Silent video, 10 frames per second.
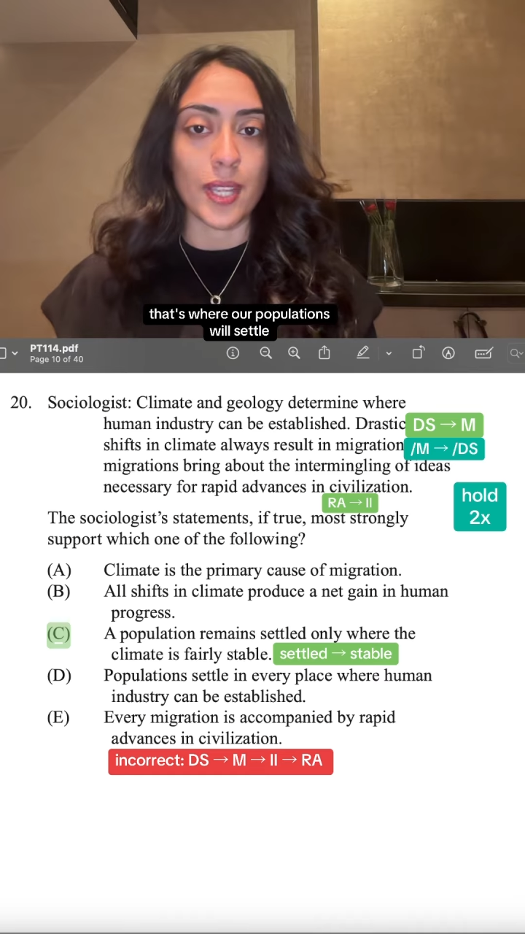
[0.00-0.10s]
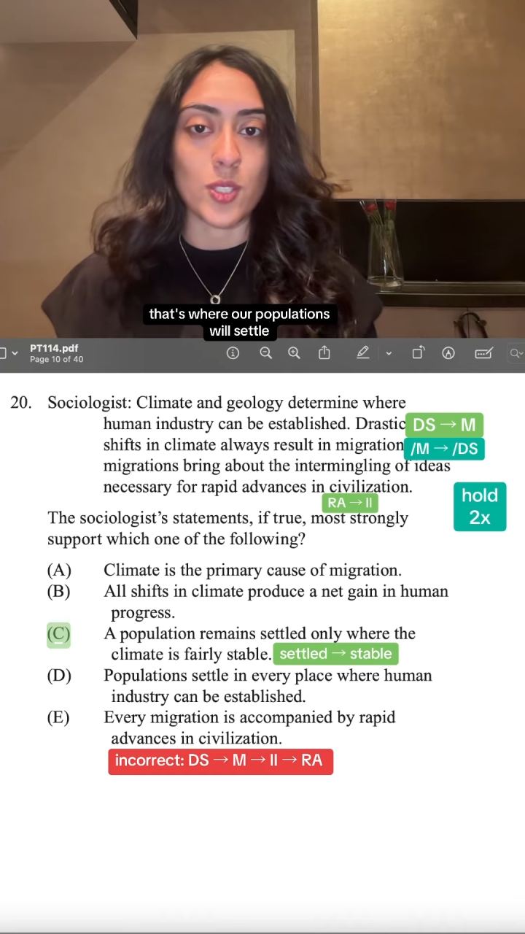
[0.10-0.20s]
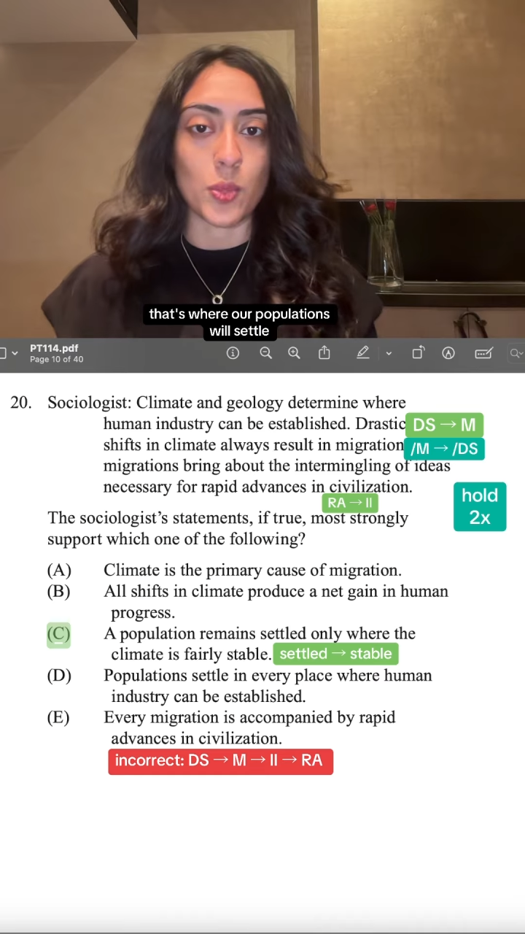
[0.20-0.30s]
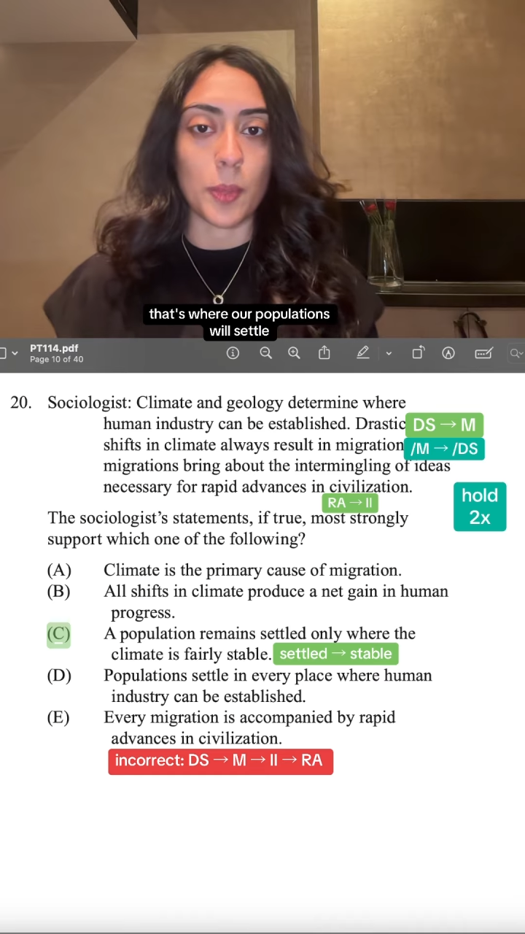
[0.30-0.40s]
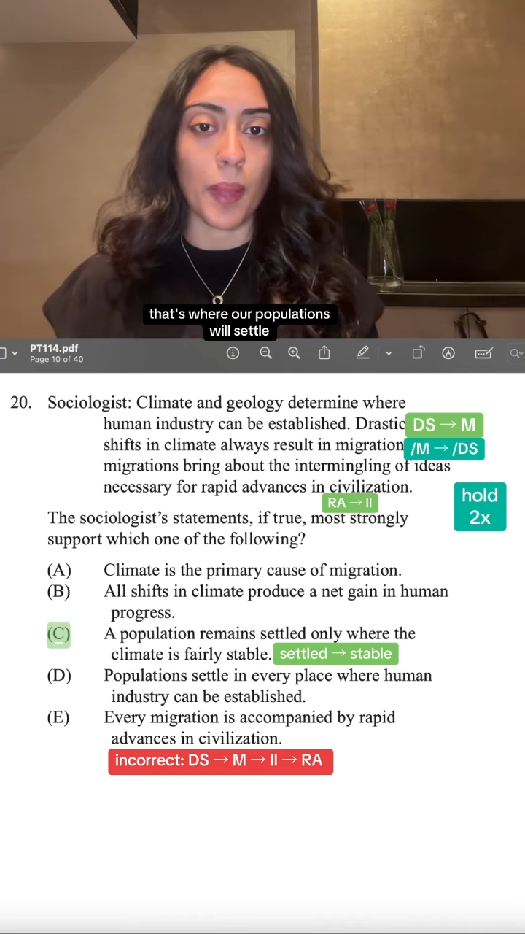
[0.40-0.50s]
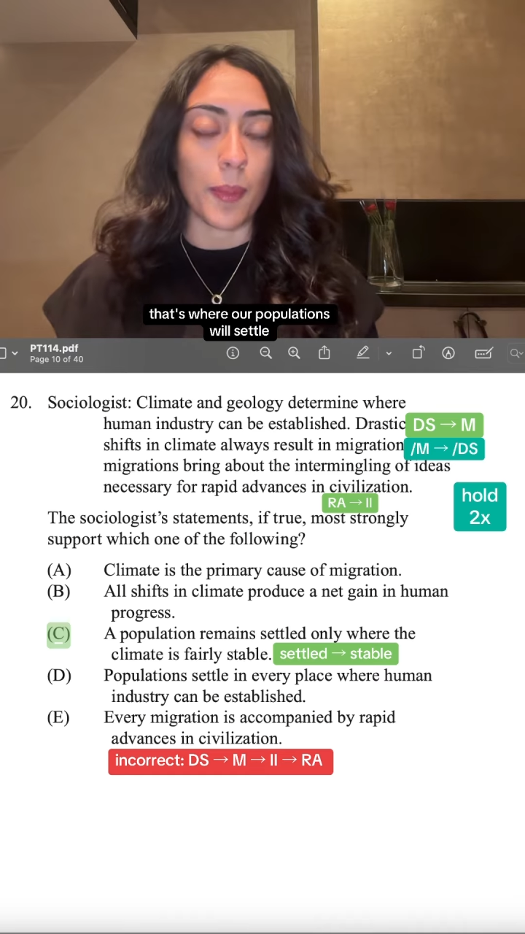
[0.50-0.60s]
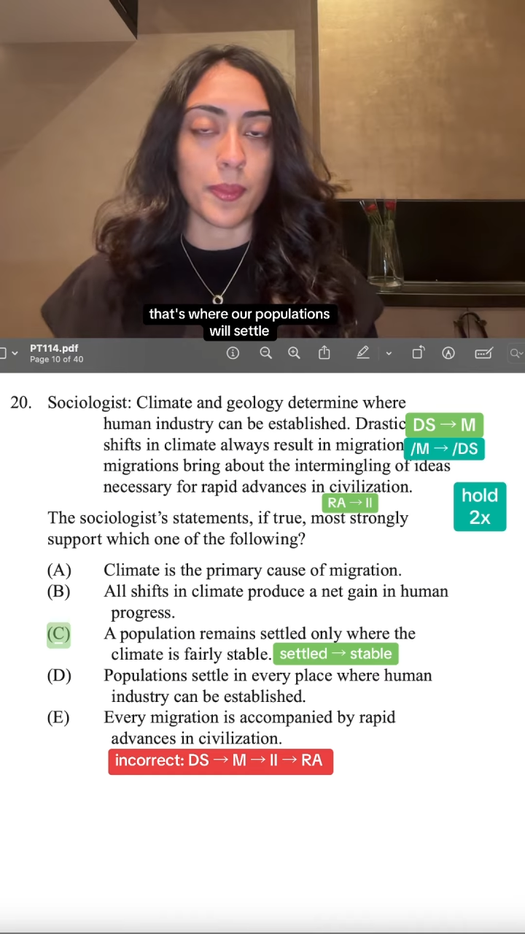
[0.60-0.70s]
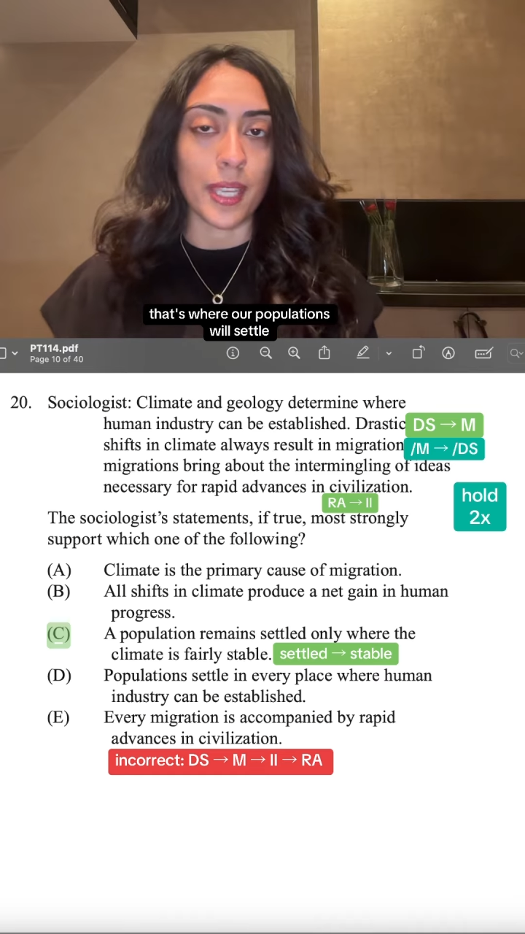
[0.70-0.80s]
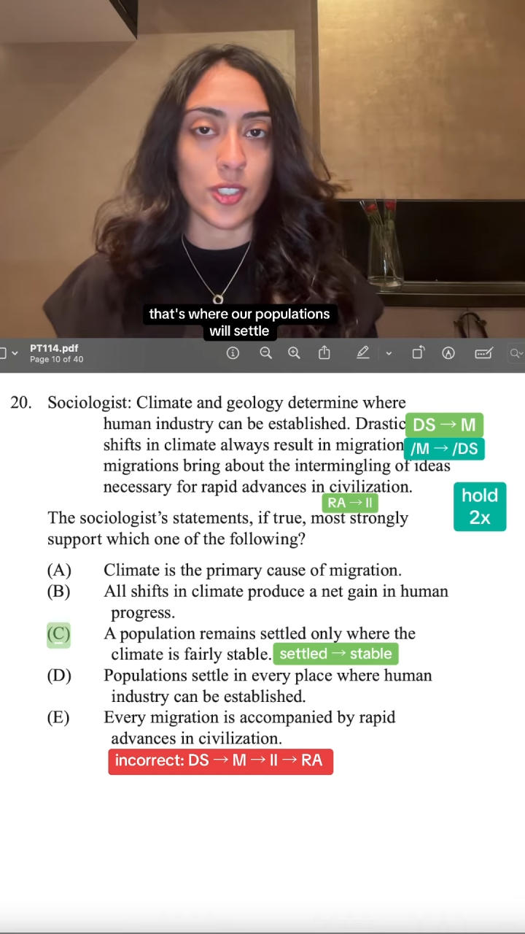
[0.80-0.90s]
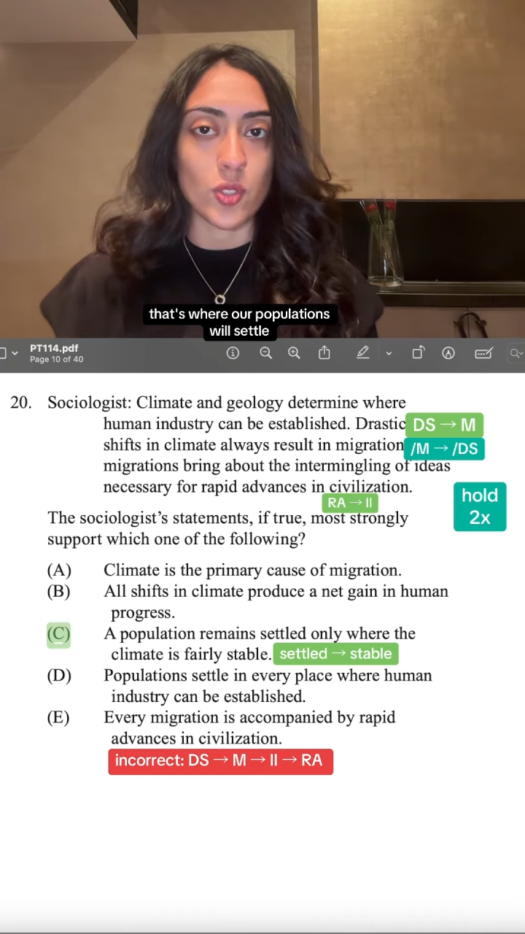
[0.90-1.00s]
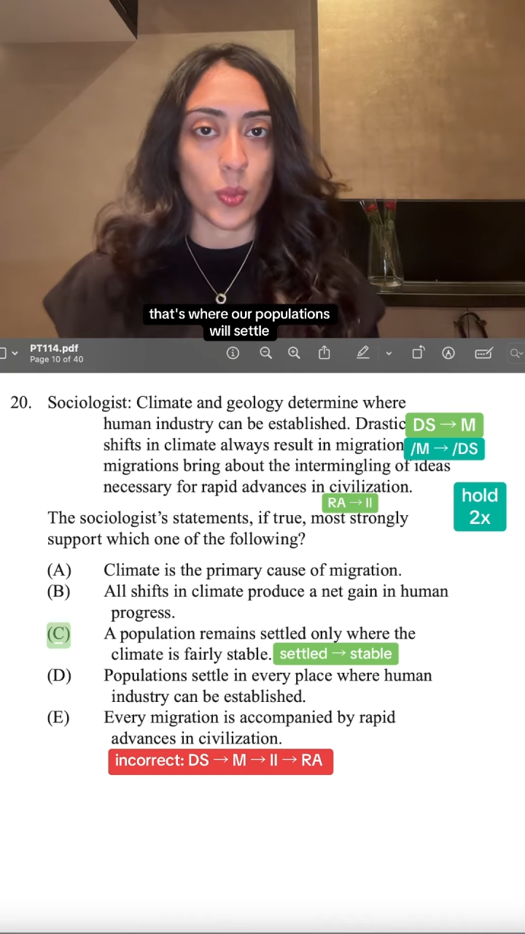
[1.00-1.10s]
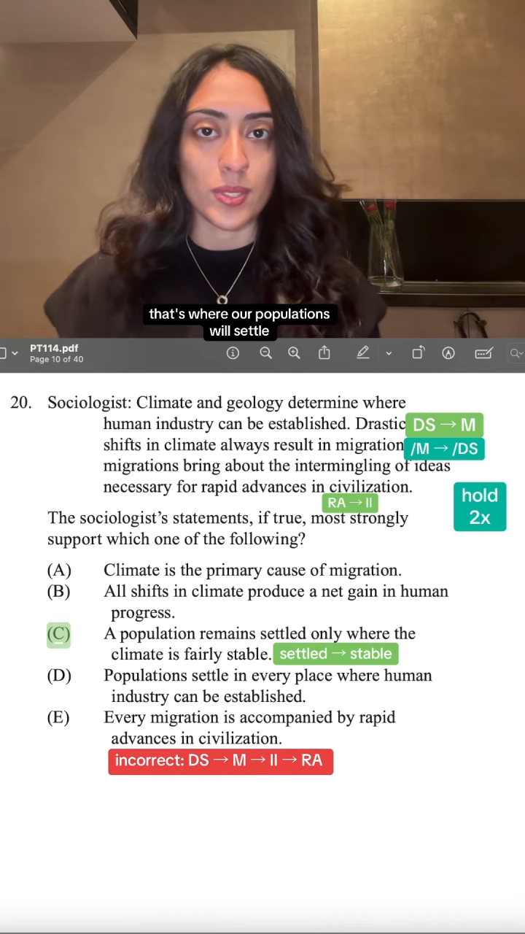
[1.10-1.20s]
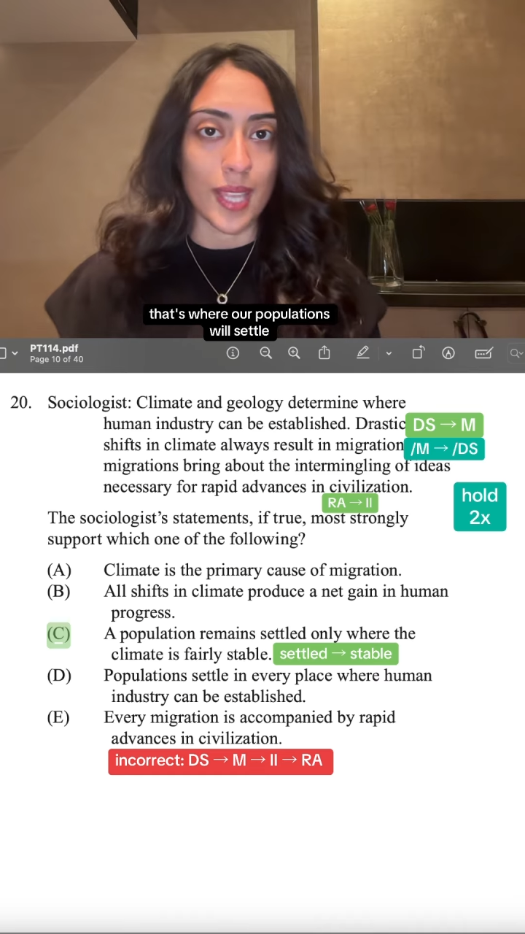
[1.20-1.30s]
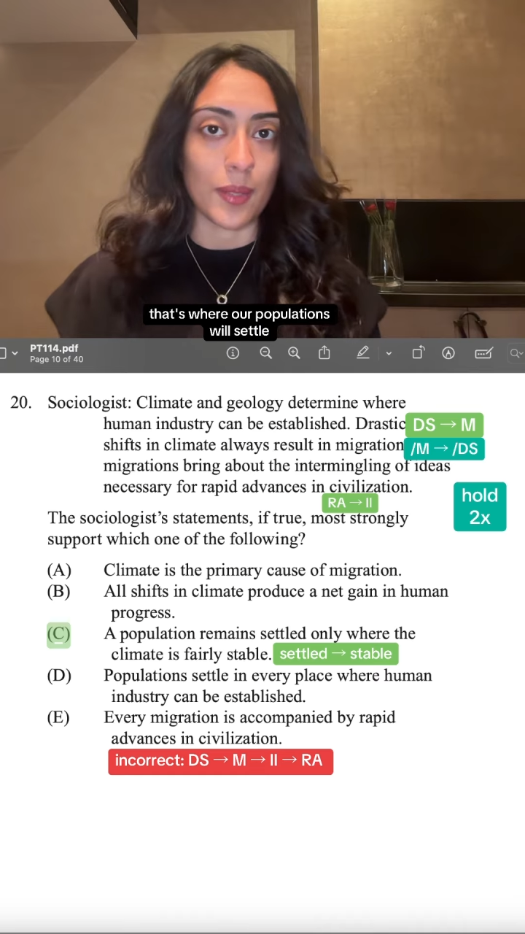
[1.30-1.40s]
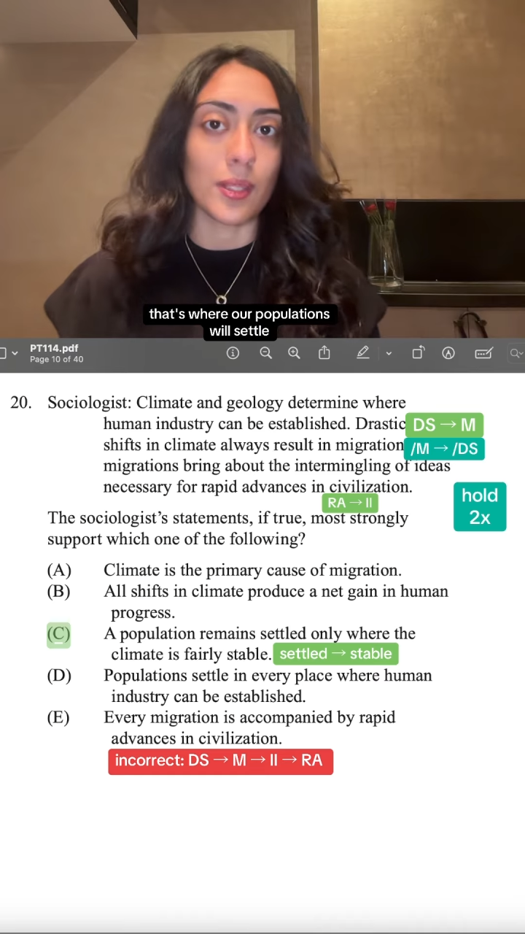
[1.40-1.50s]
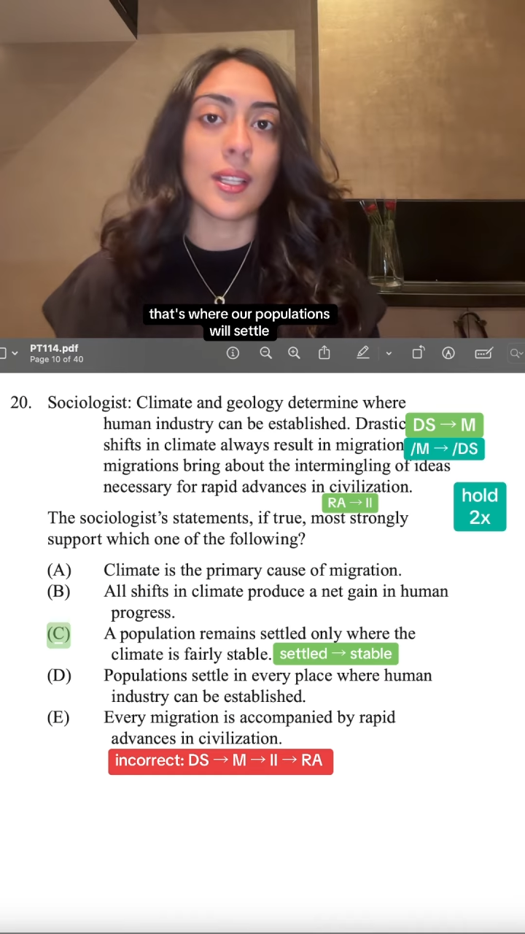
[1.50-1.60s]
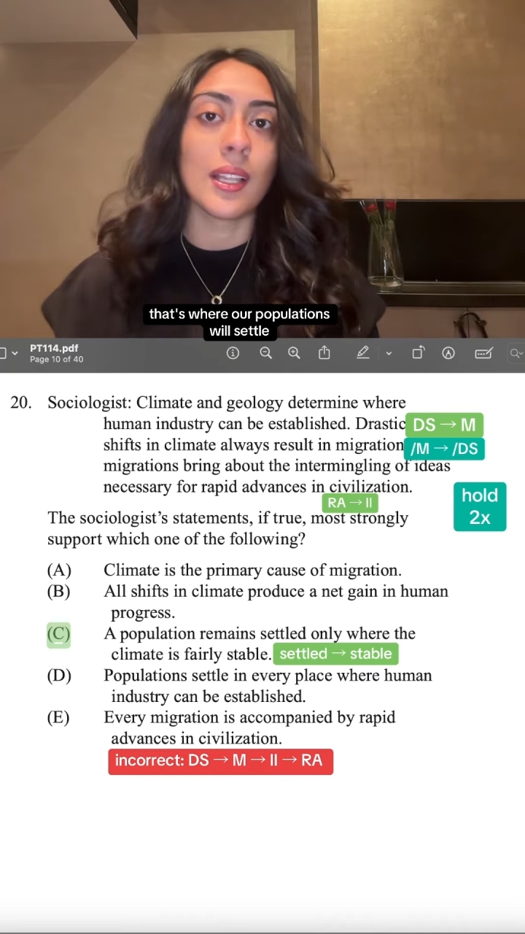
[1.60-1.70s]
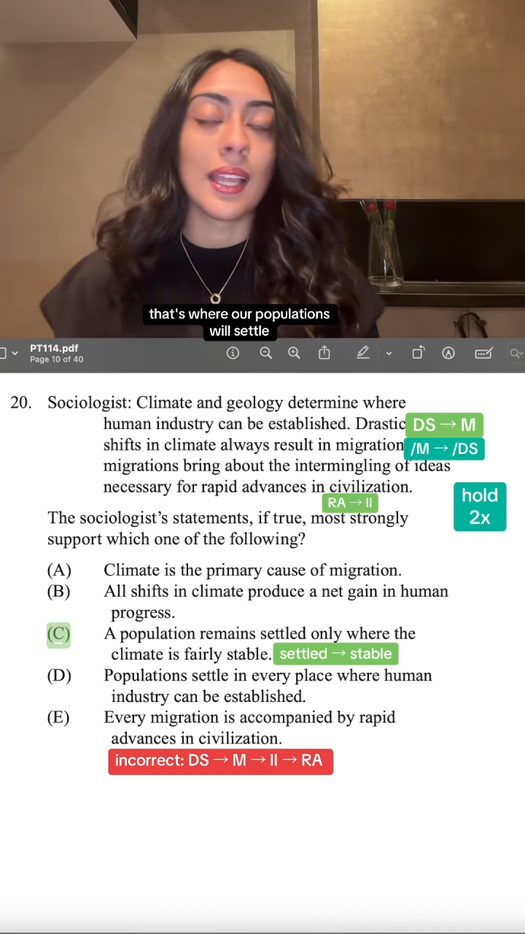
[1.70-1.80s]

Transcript: that's where populations will settle.